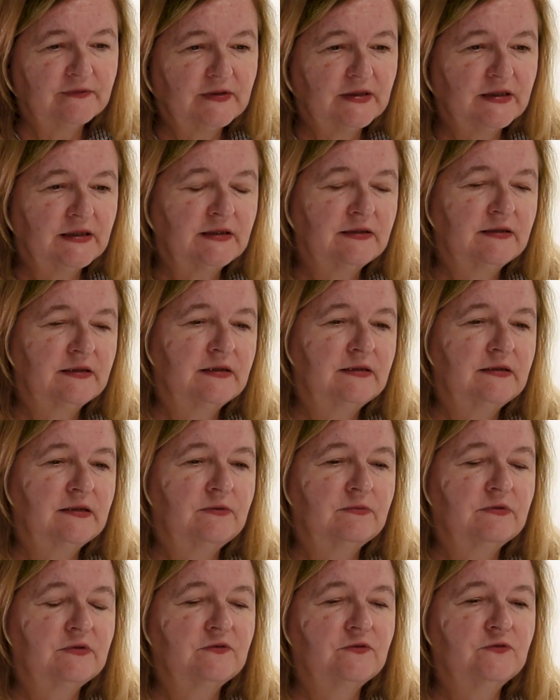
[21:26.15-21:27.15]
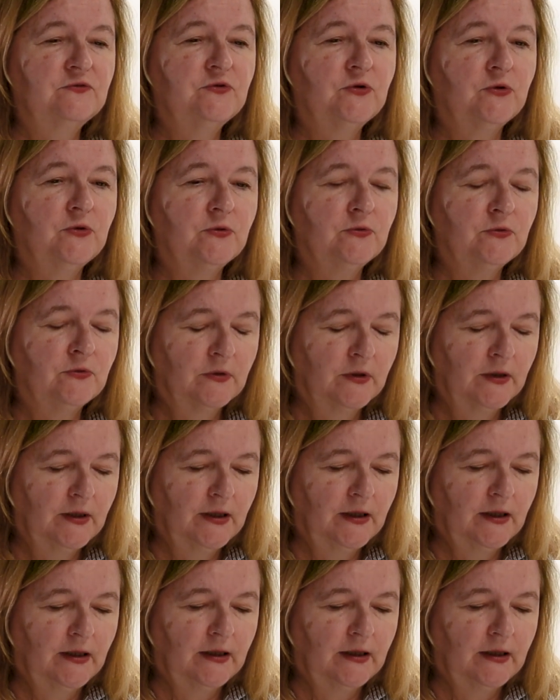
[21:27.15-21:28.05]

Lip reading: saying that there is no